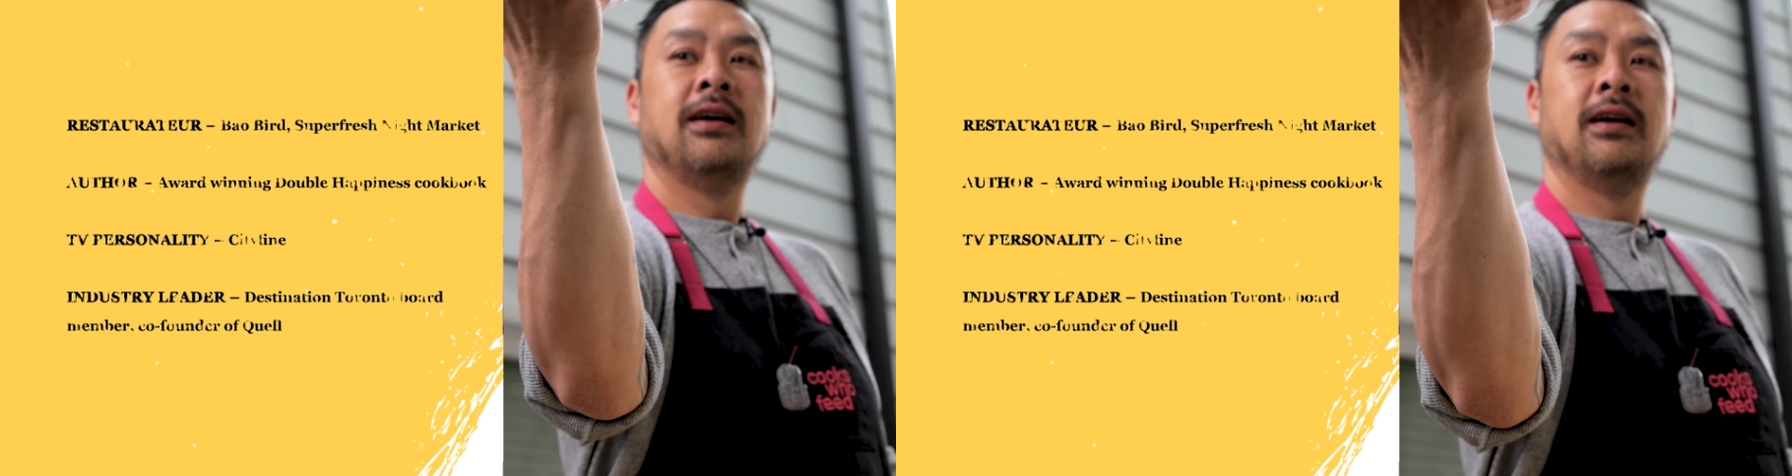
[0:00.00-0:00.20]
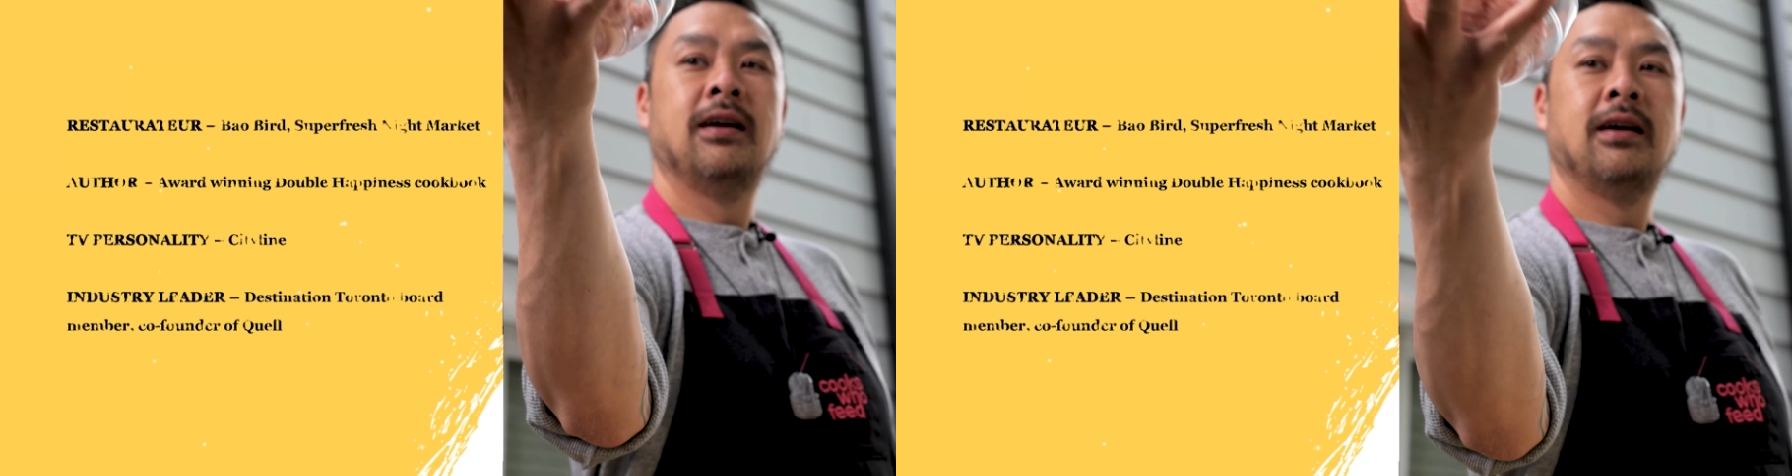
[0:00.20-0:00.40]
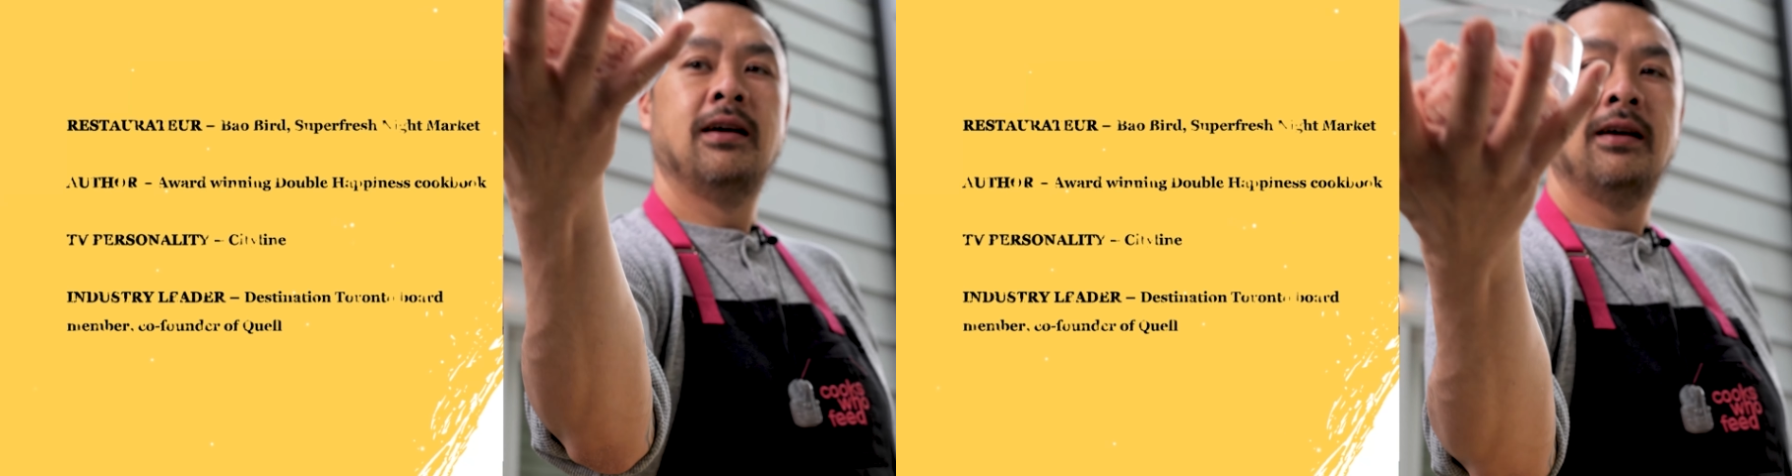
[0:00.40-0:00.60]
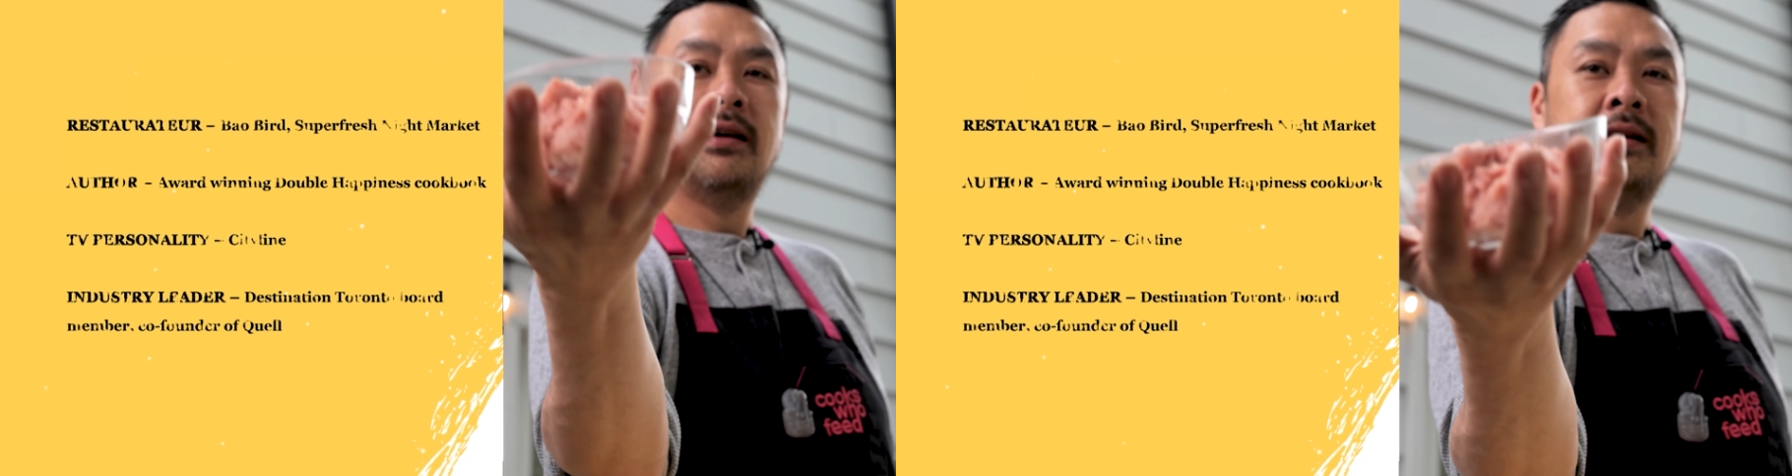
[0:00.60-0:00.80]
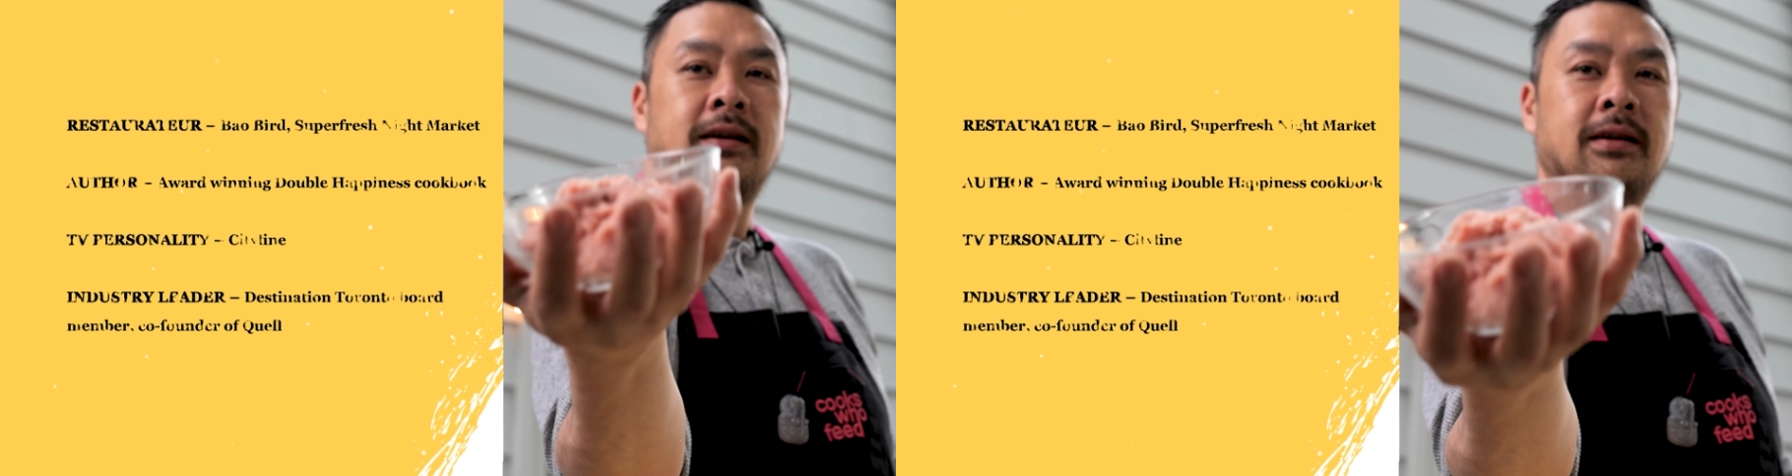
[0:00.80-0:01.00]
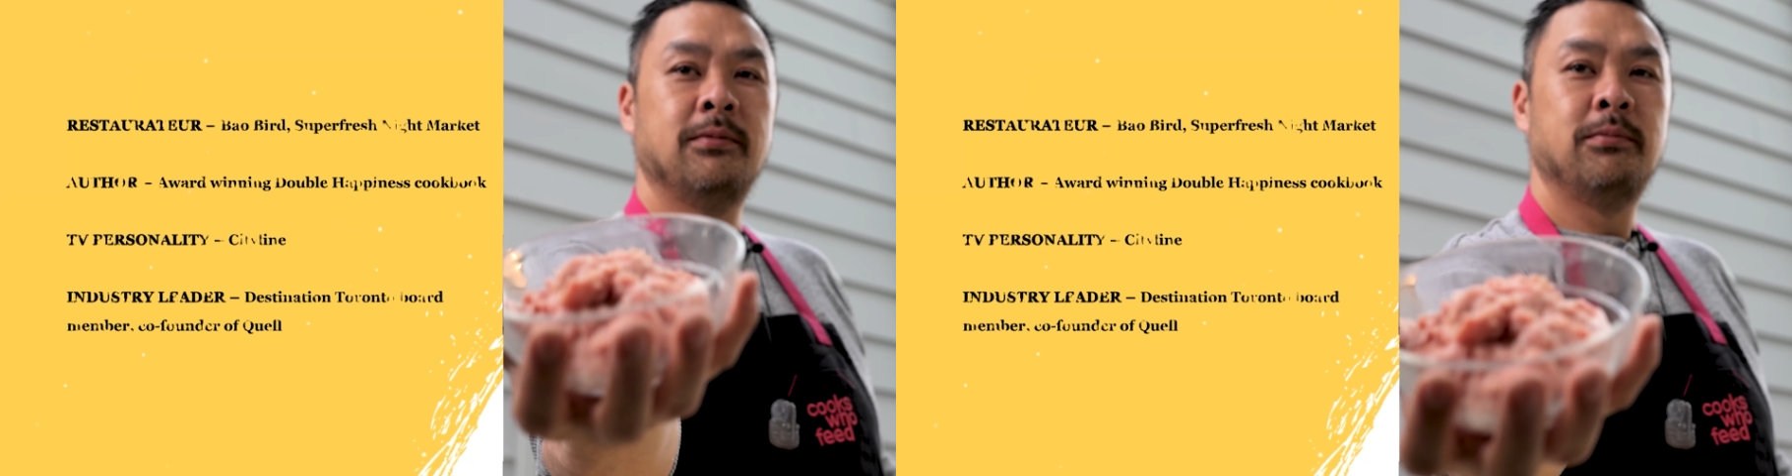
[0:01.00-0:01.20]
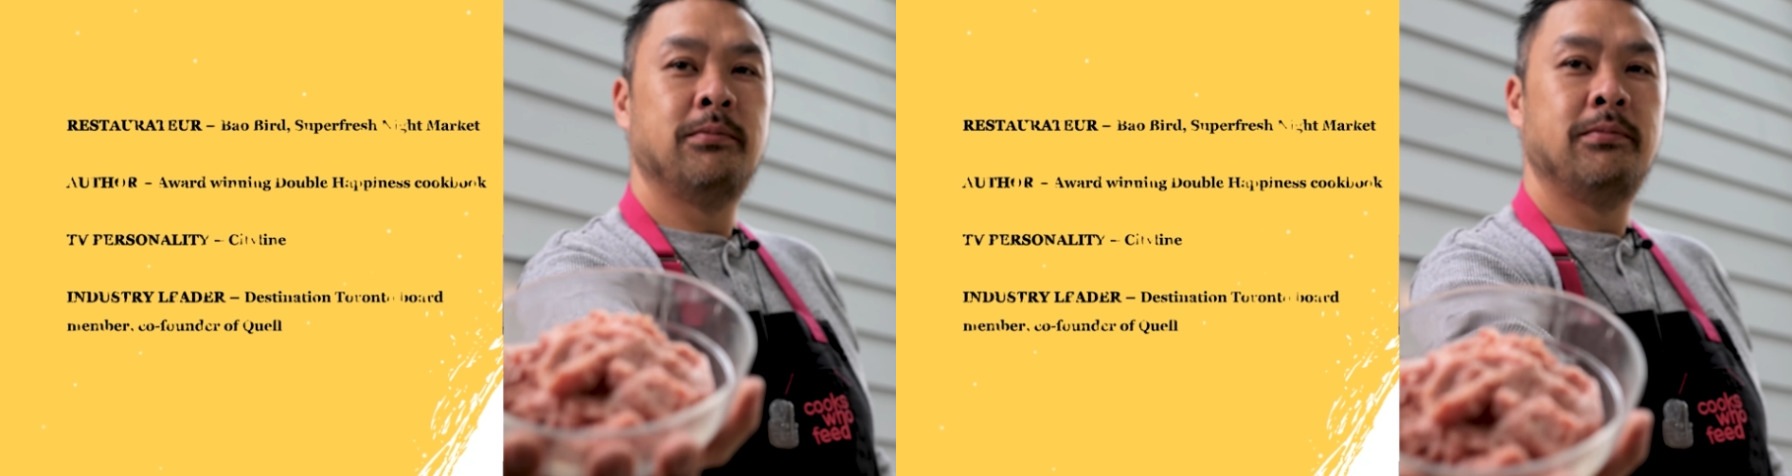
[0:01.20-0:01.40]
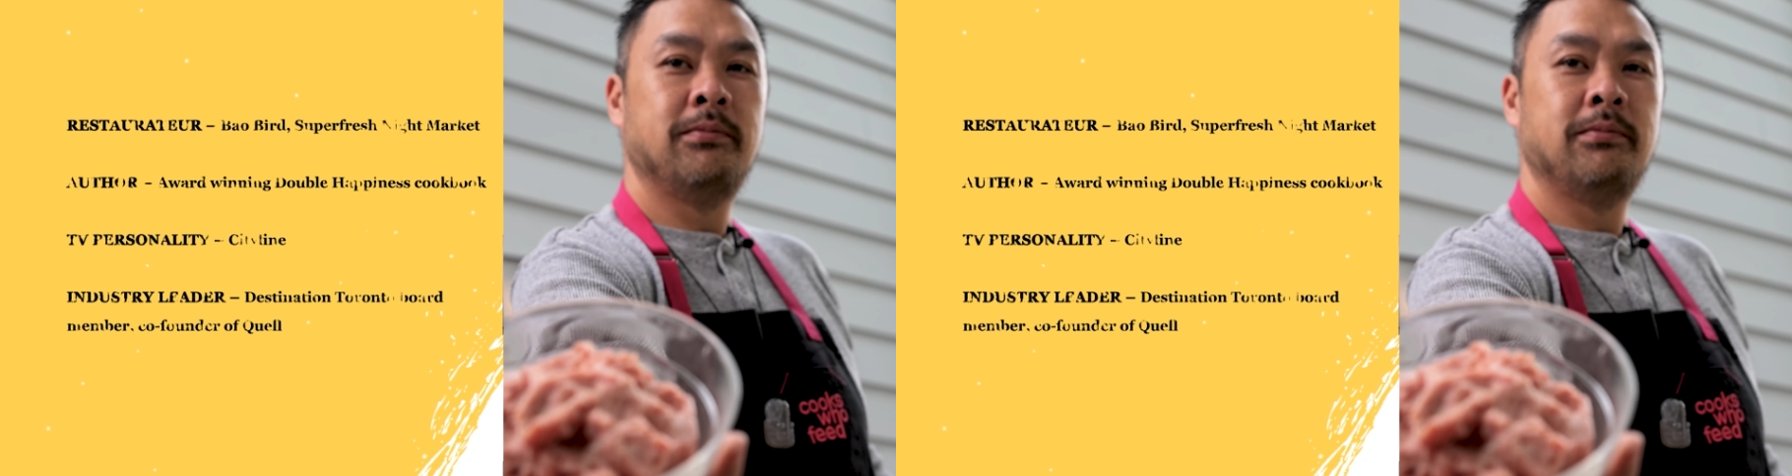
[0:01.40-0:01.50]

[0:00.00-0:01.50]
Canadian chicken, because